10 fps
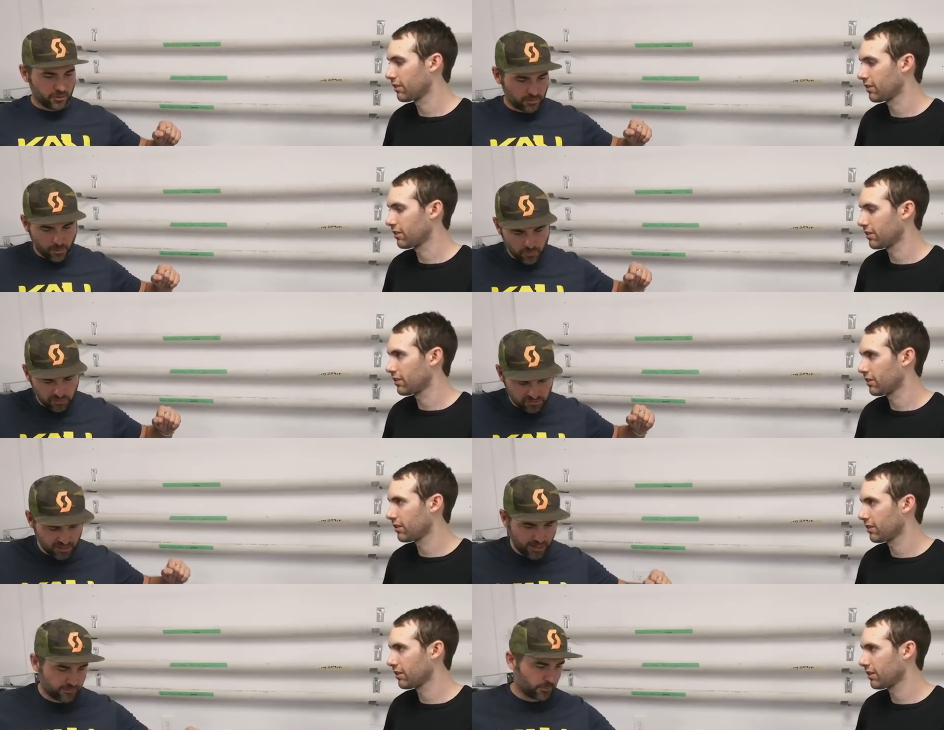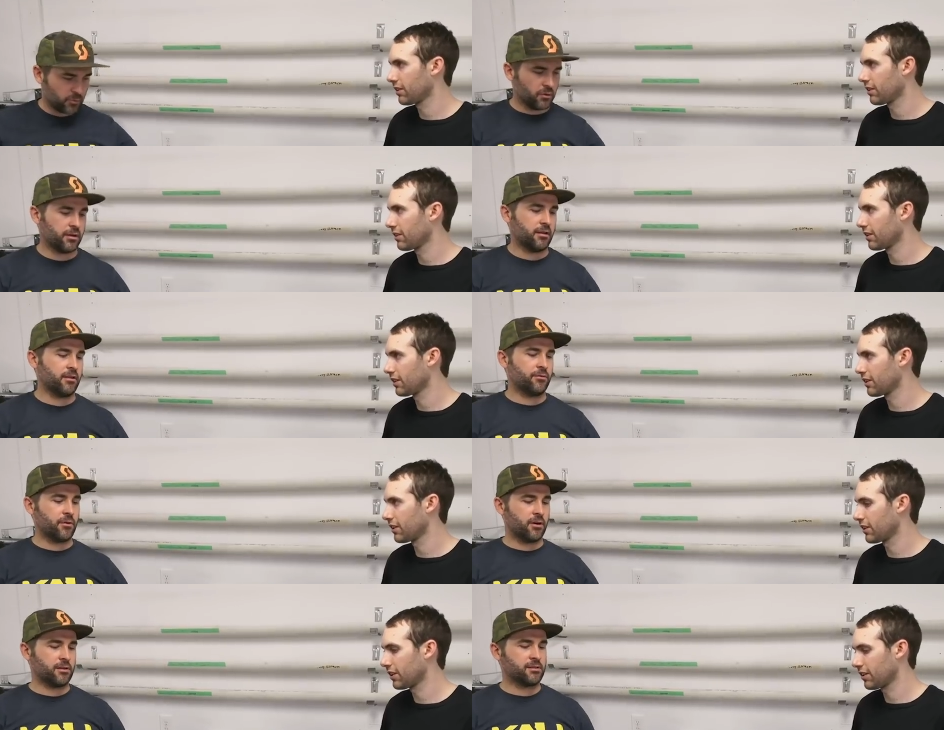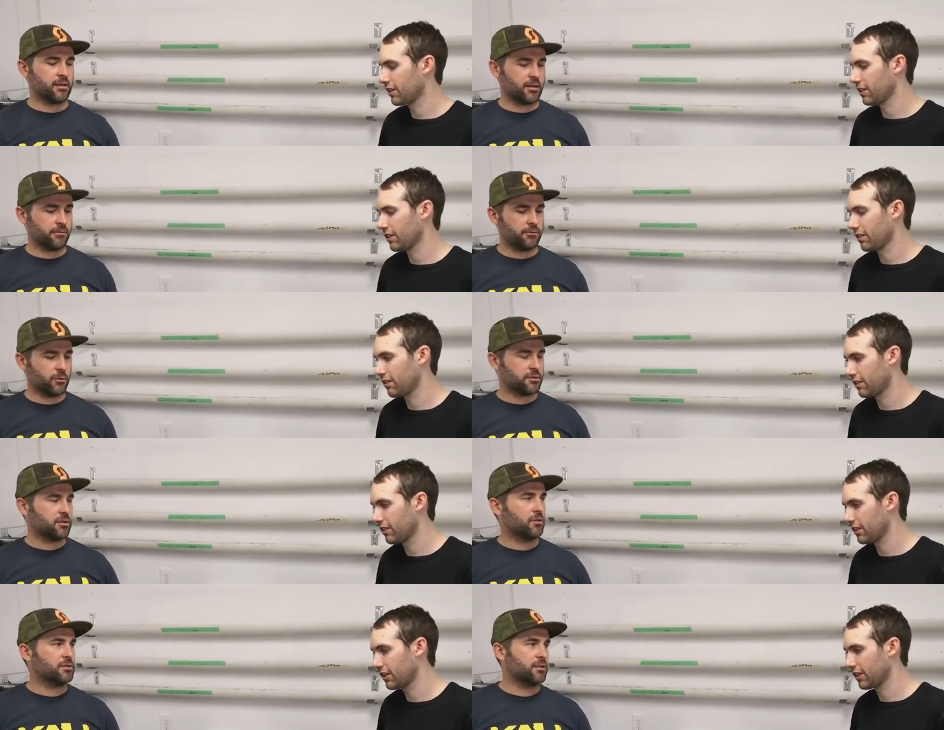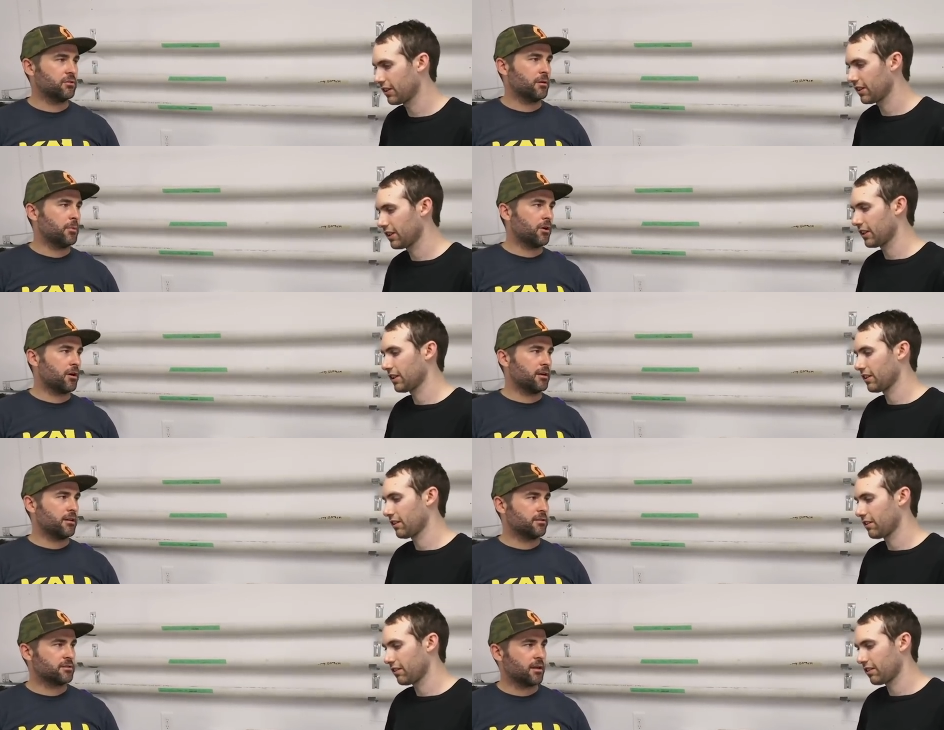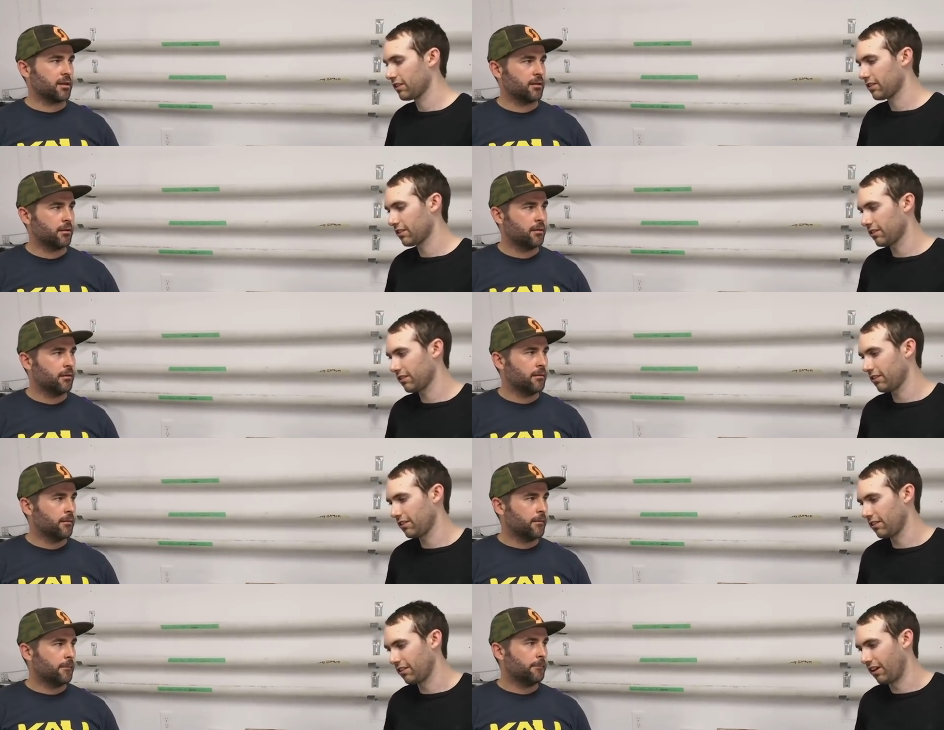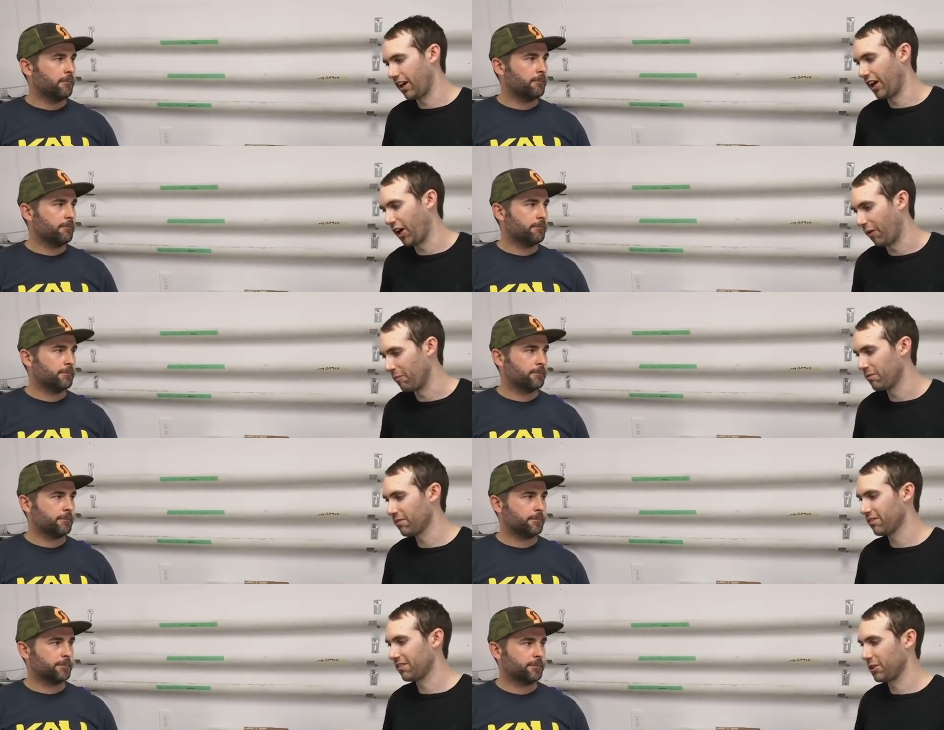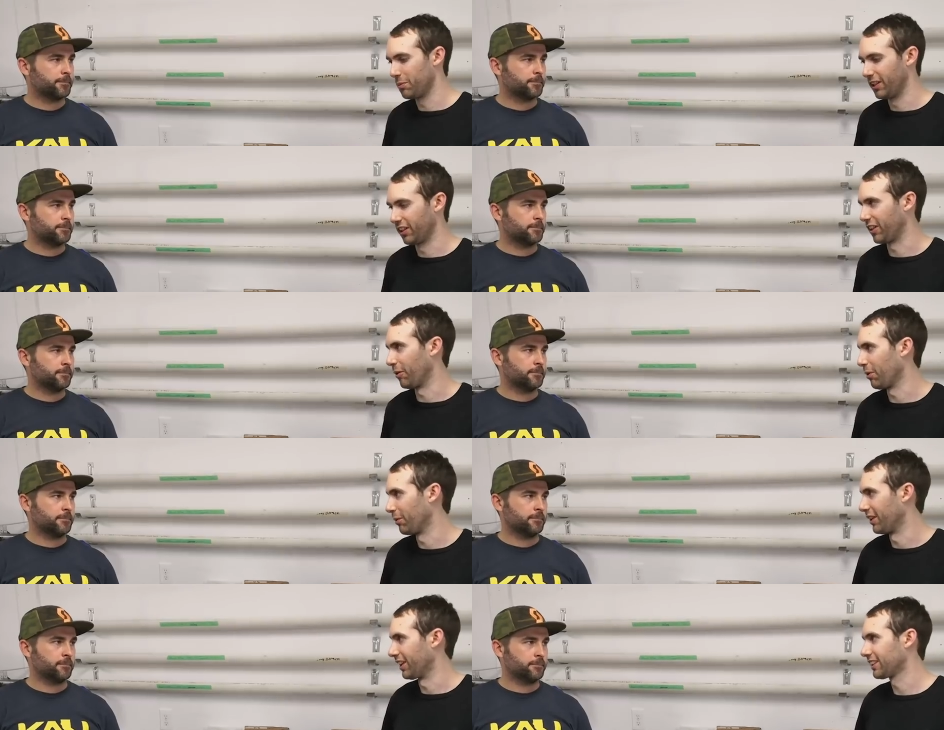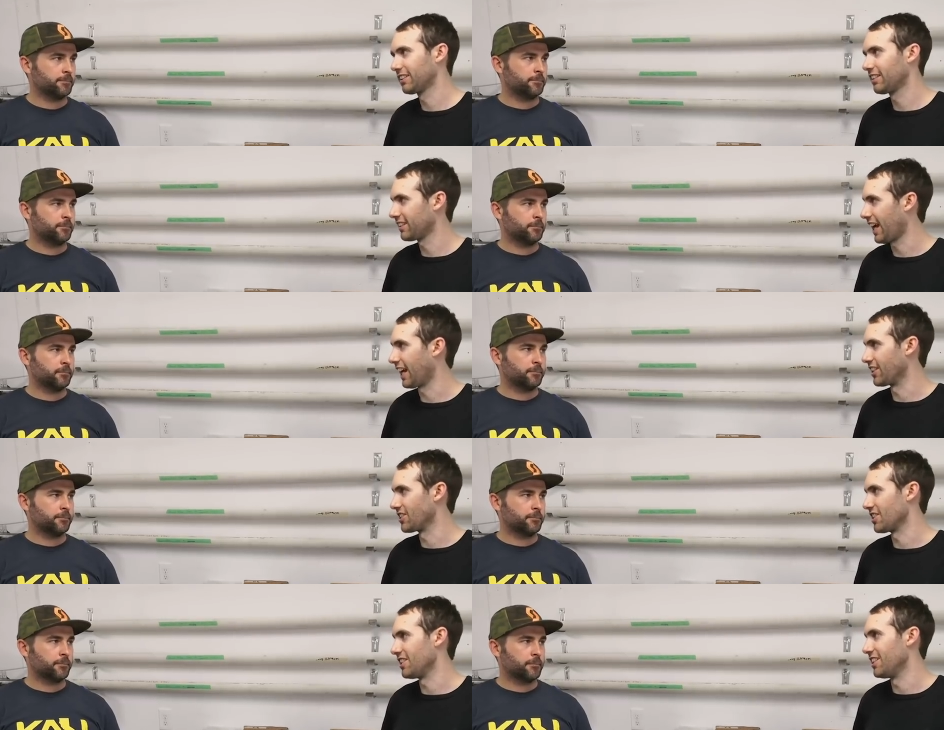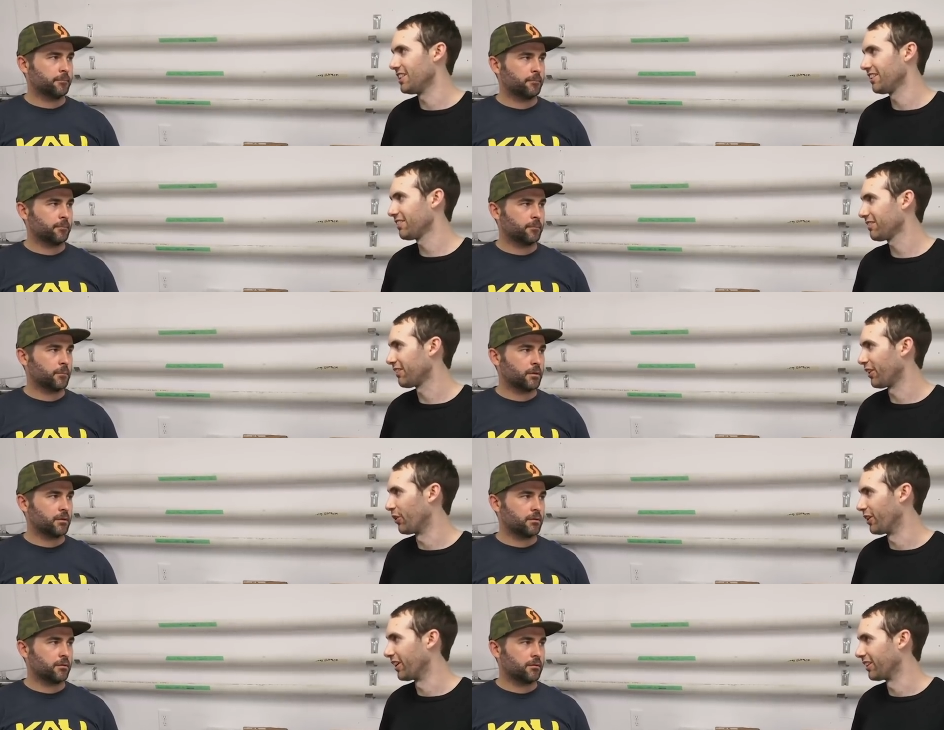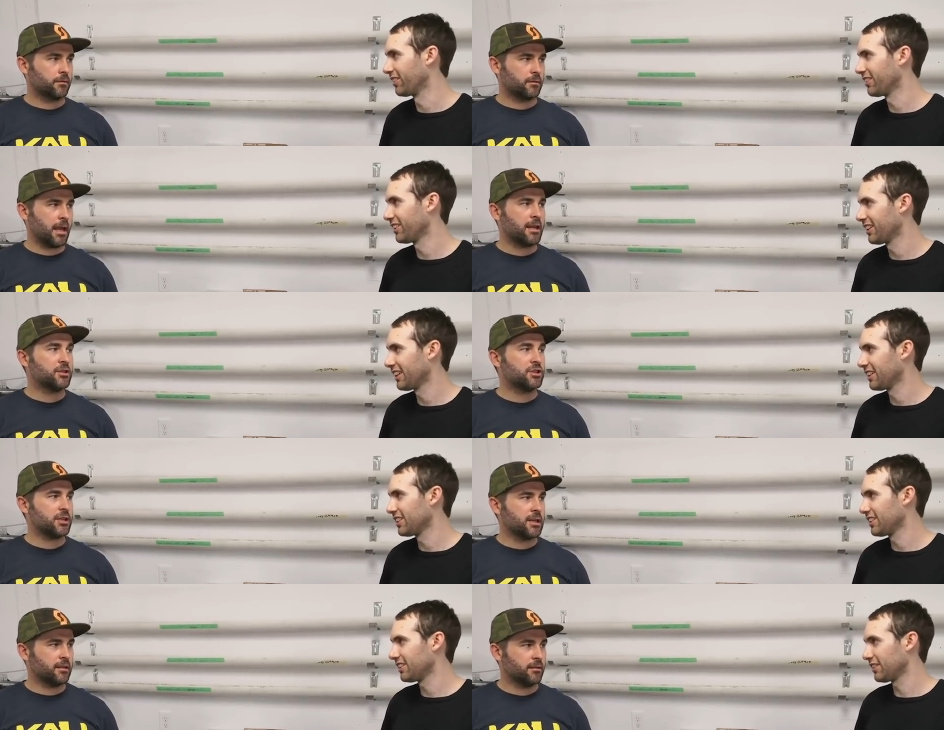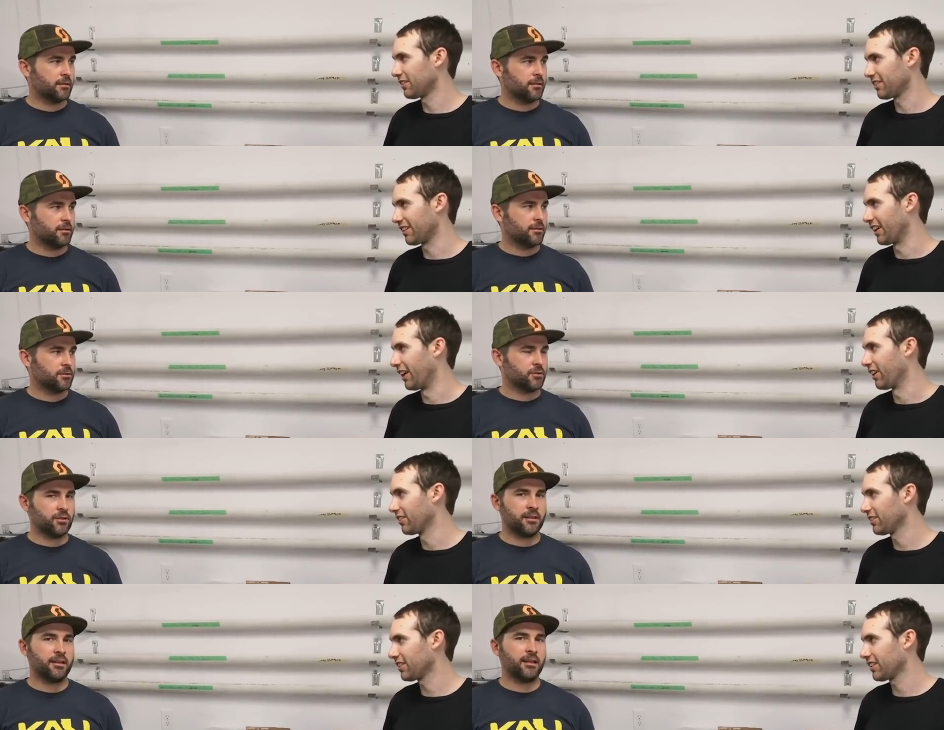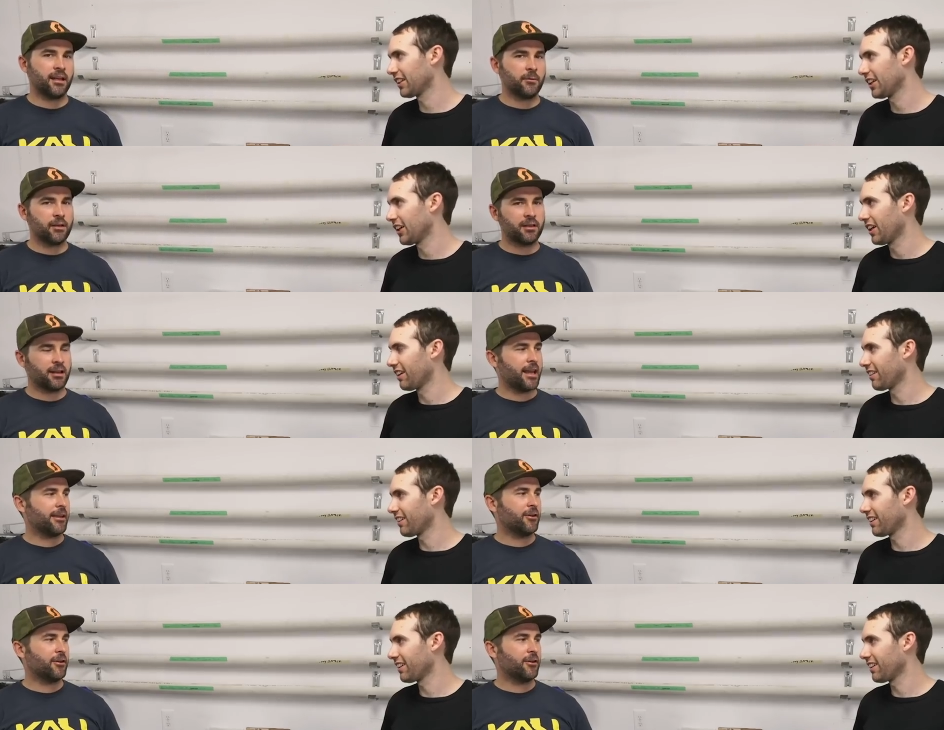Speaker 1: a person have to put as far as a uh, force goes into a bar on either side? Um,
Speaker 2: you'd be looking at probably like 10G loading.
Speaker 1: 10G. Yeah. So do you think anybody could hang